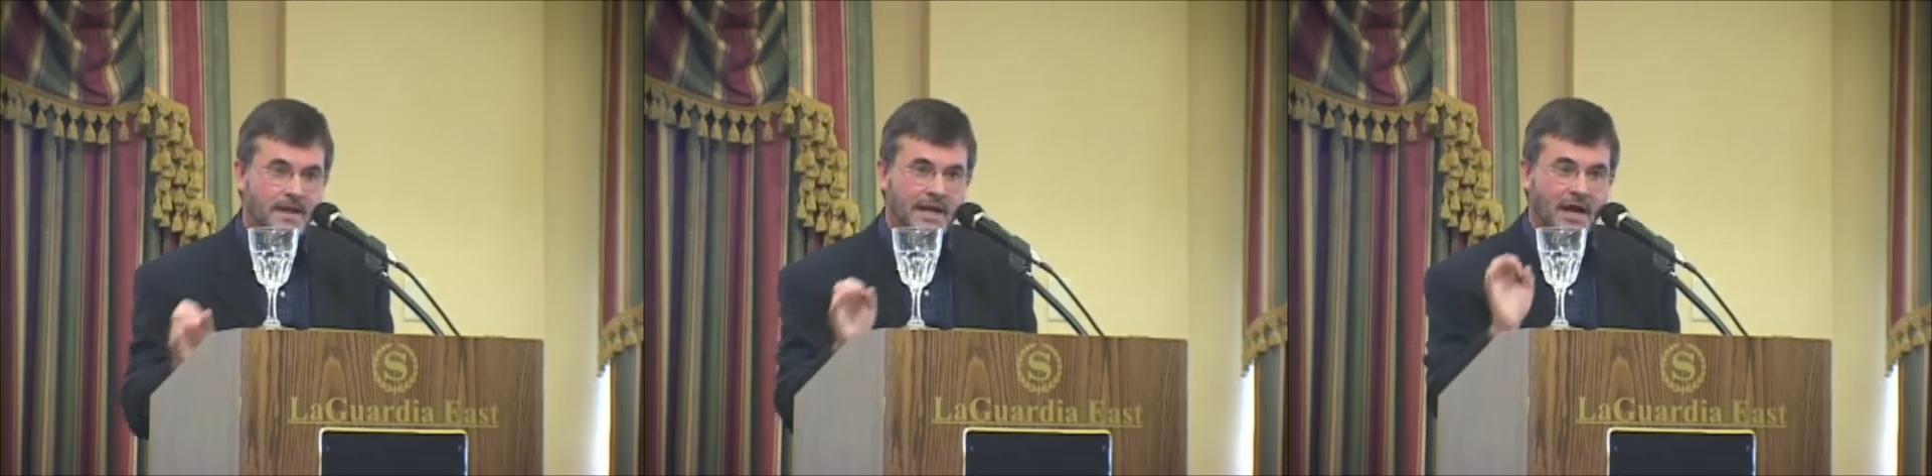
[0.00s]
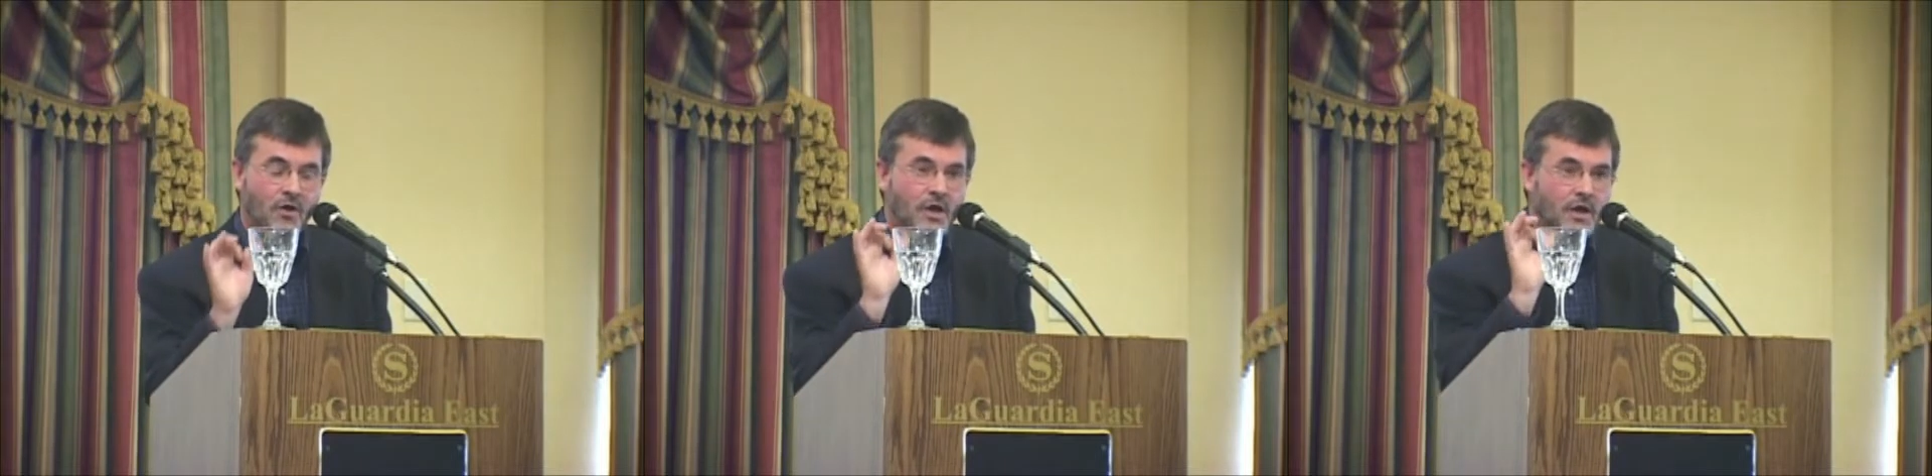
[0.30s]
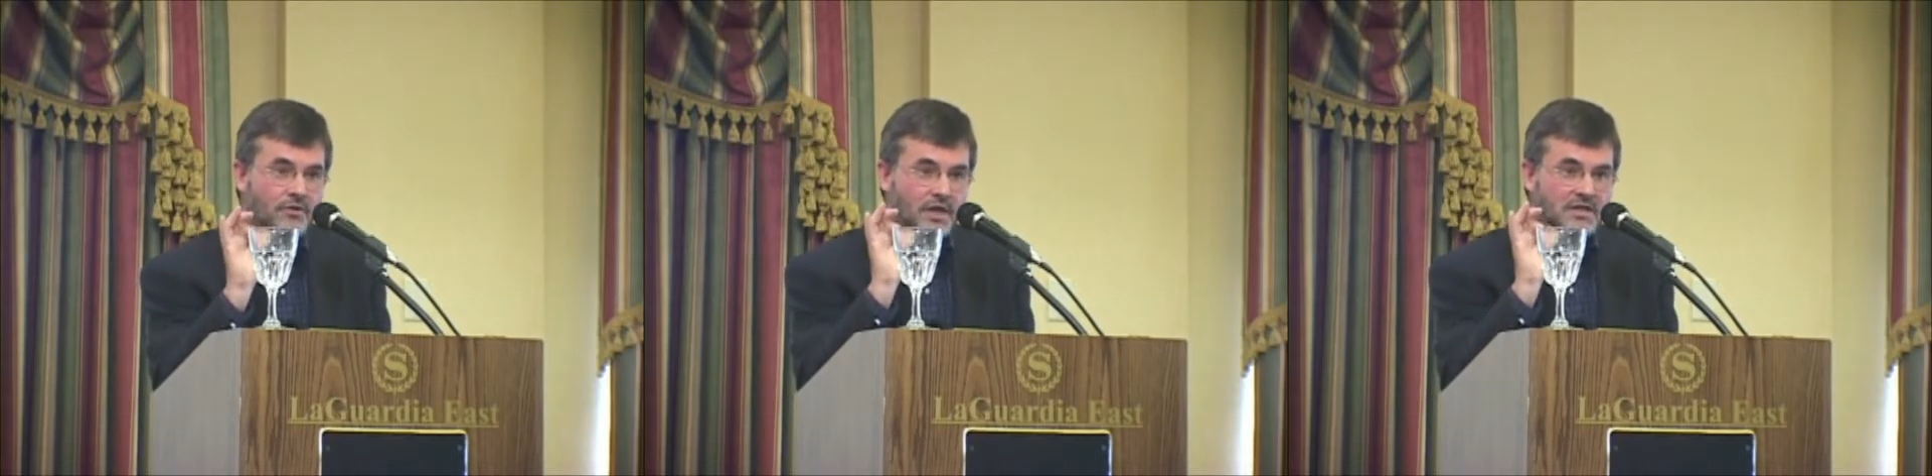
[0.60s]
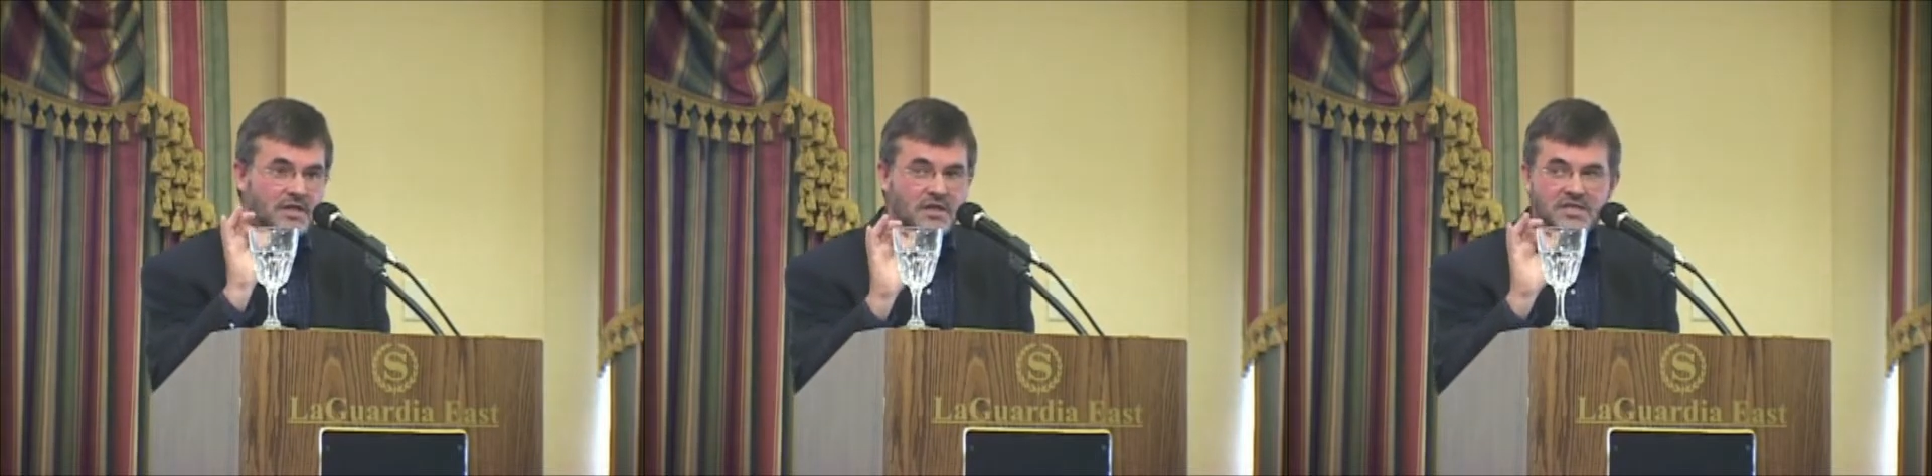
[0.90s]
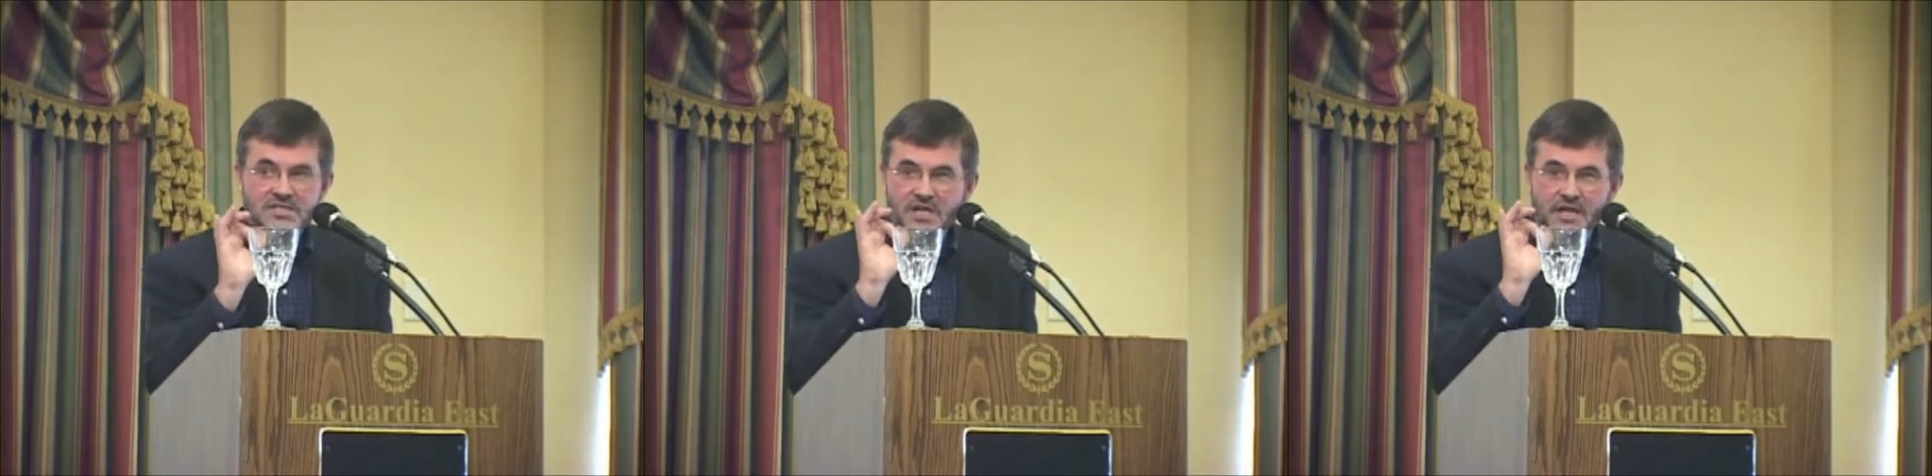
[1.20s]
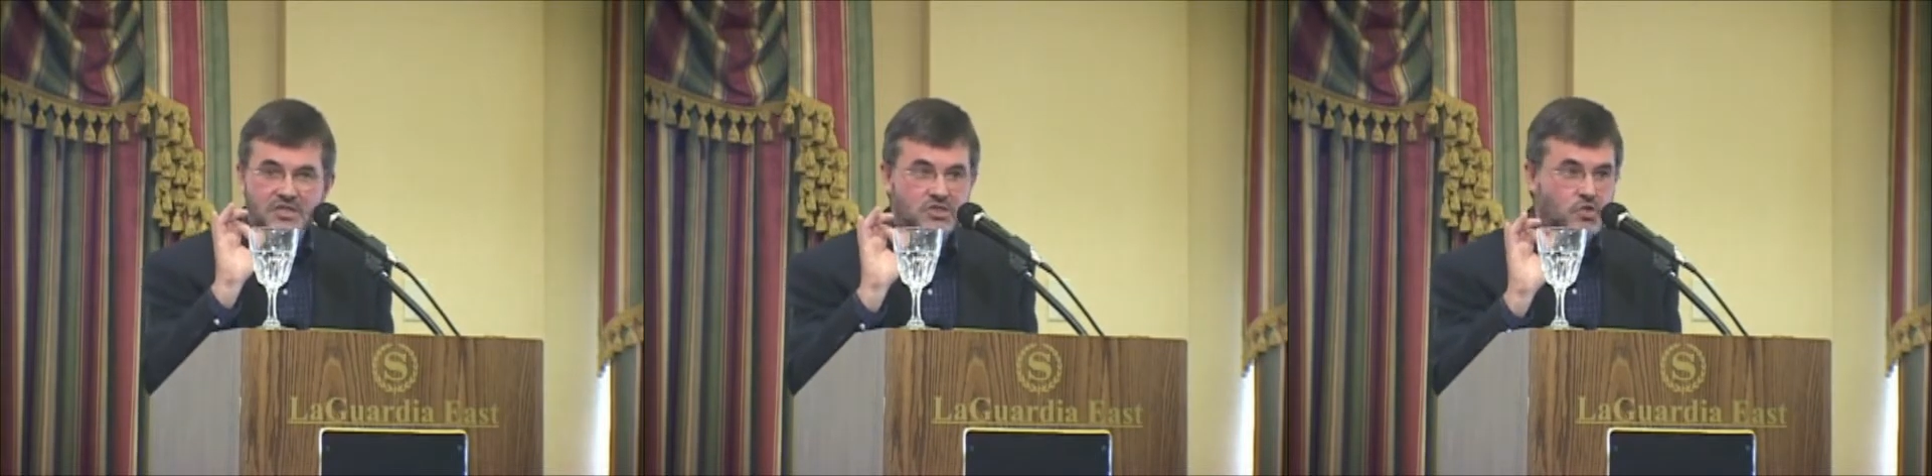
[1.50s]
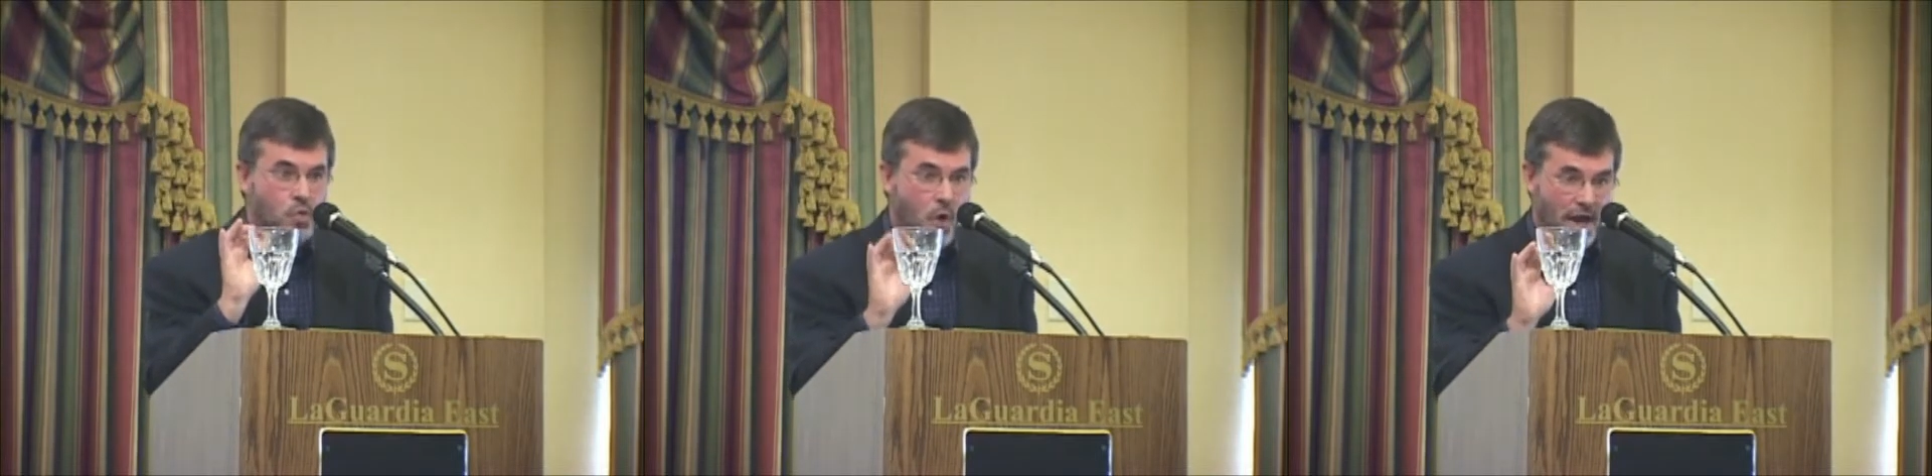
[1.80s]
Now, they did these studies
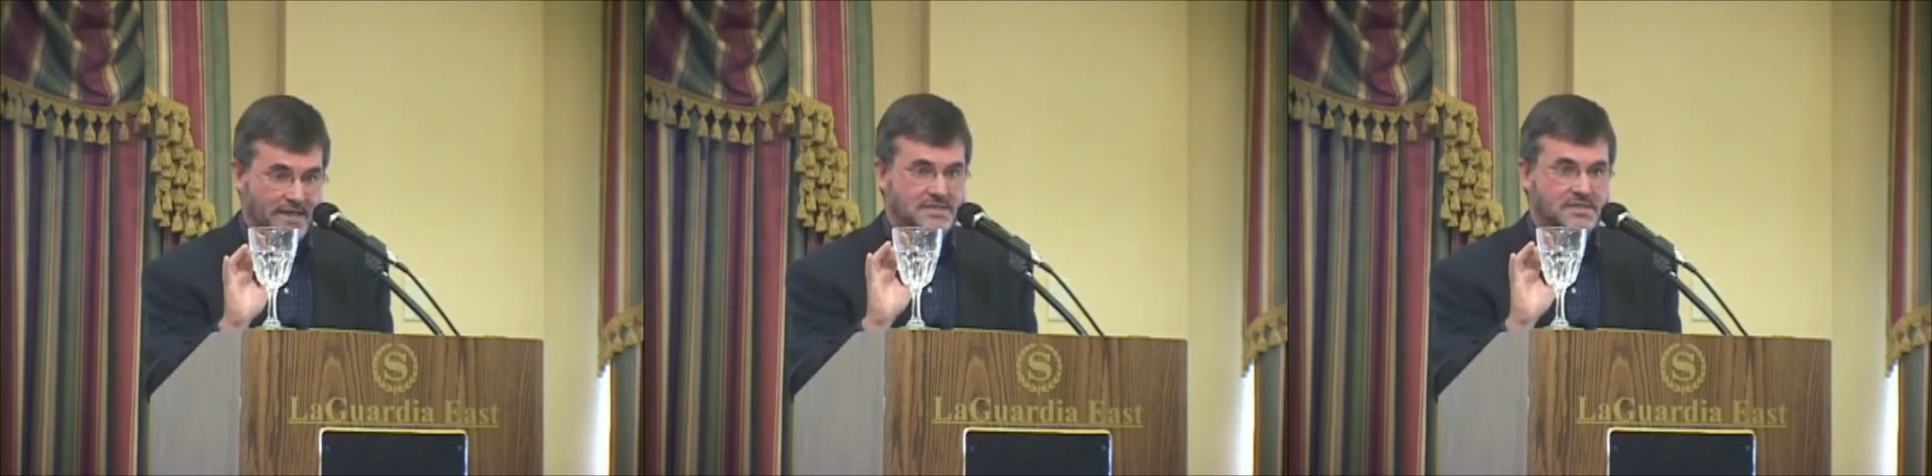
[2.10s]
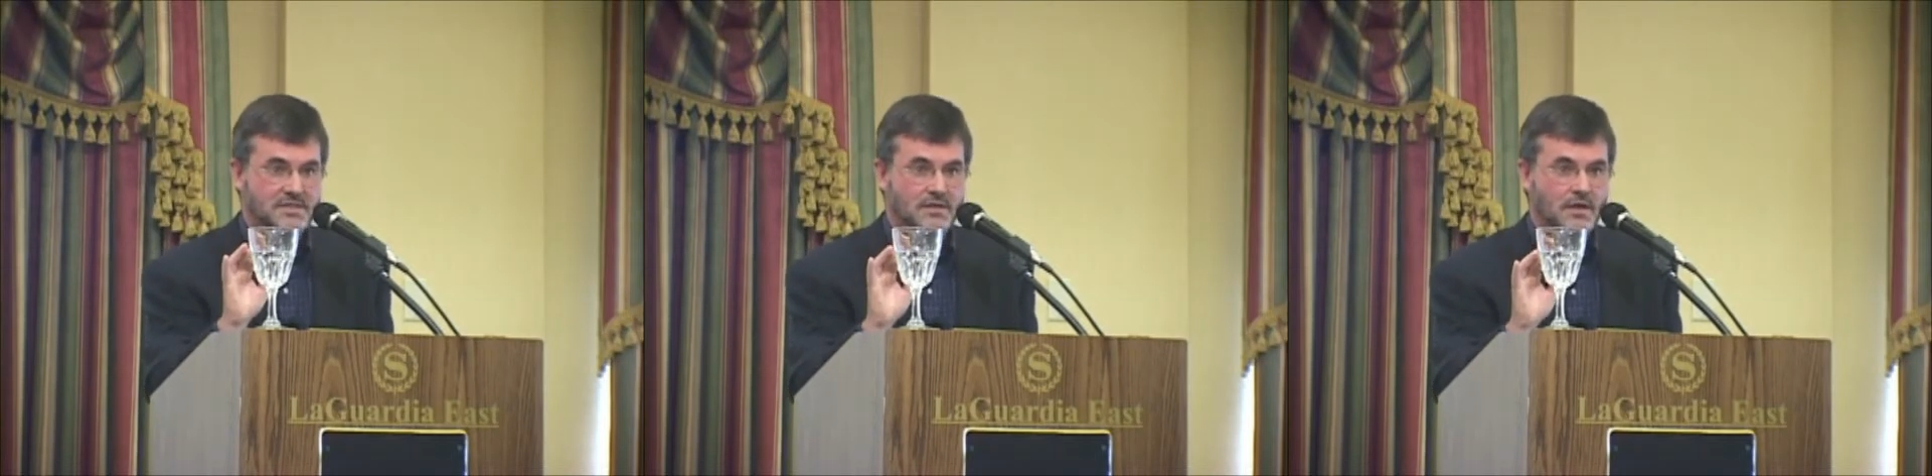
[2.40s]
twice.